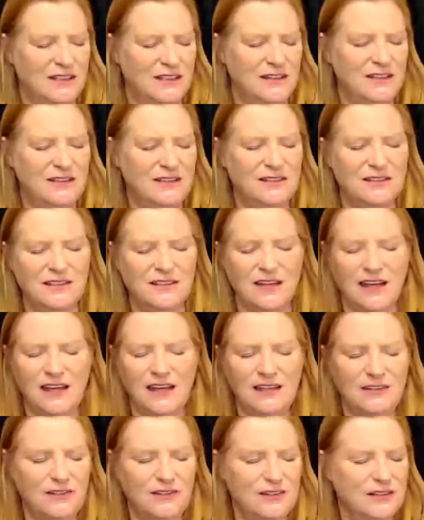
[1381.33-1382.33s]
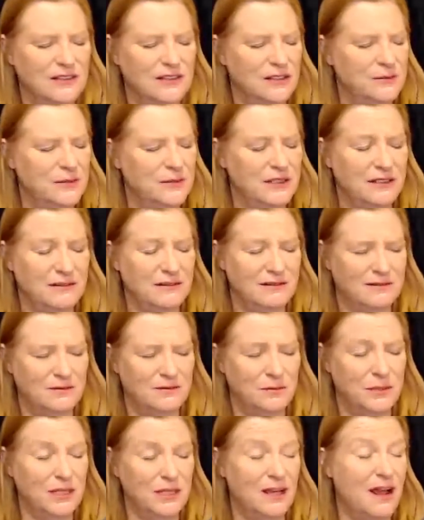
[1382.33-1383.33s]
The sky is the limit.
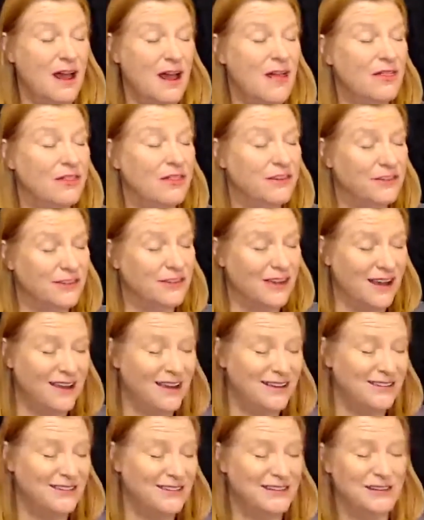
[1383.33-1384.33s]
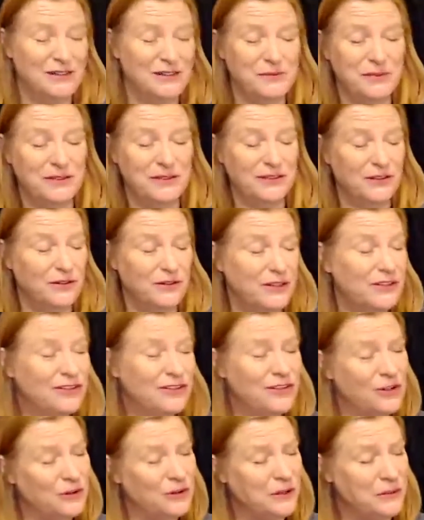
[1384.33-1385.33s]
Beyond the sky is the limit. There is
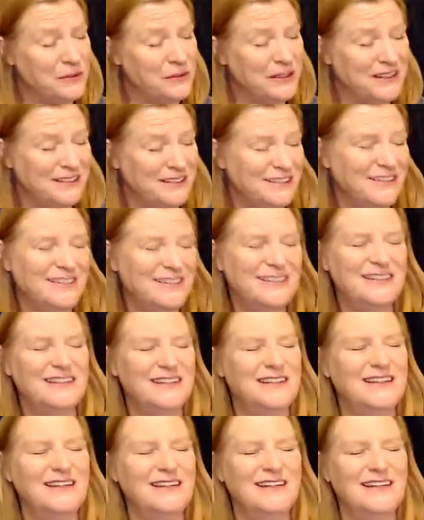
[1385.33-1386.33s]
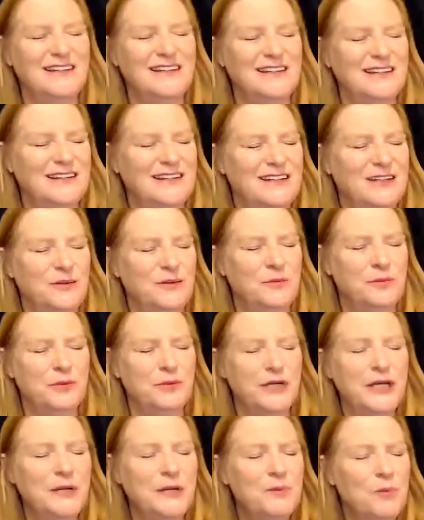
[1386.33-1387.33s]
no limit.
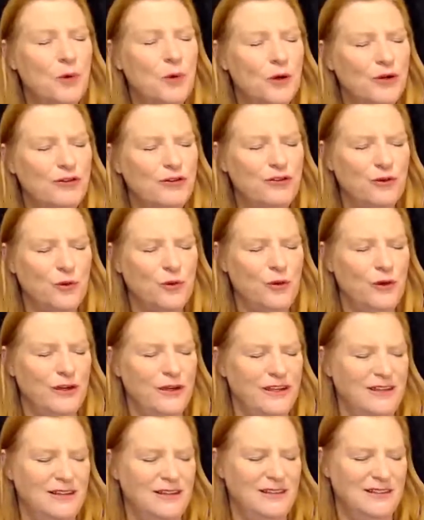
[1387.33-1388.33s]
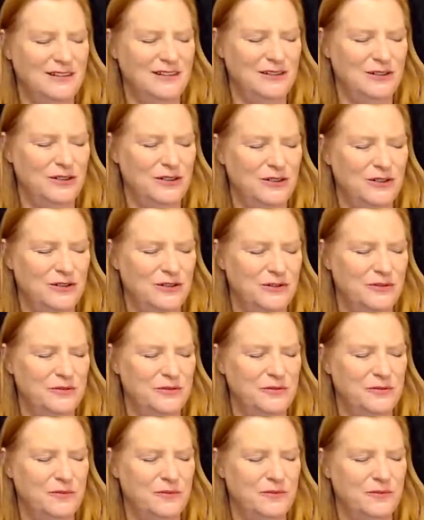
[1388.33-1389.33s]
Bring more joy,
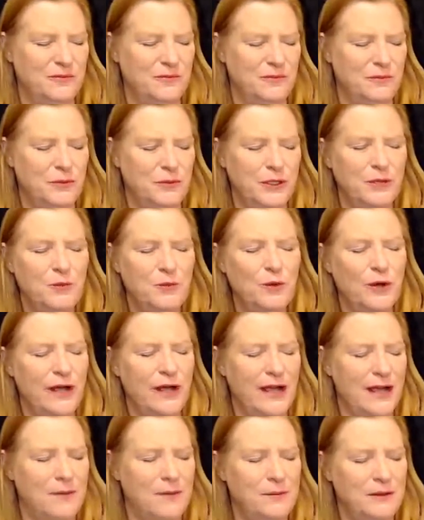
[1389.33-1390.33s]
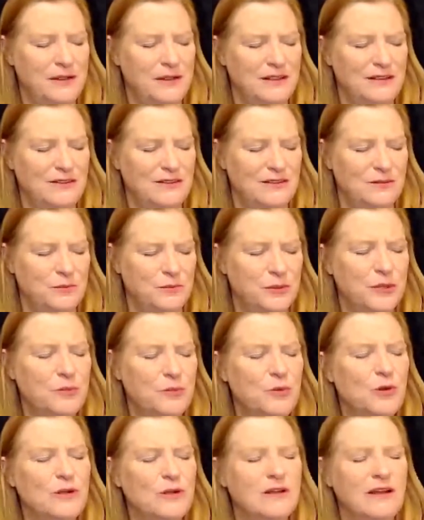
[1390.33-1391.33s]
bring more happiness, bring
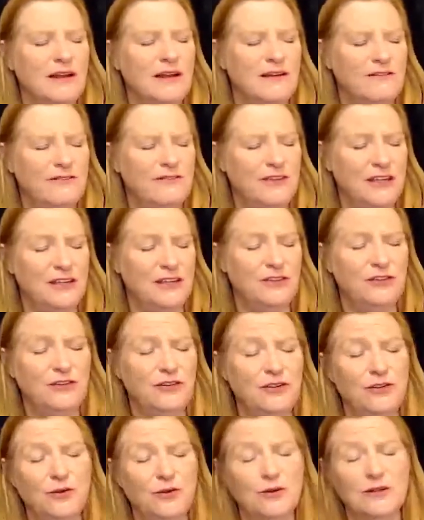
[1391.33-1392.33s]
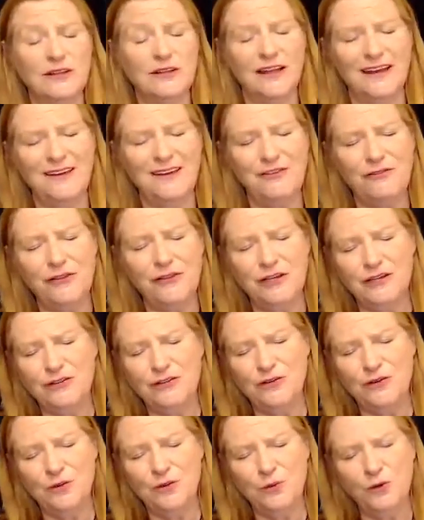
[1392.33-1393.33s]
more love into your life and into
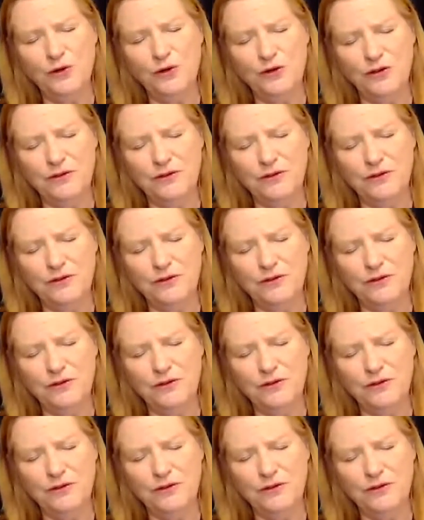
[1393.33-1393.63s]
the world.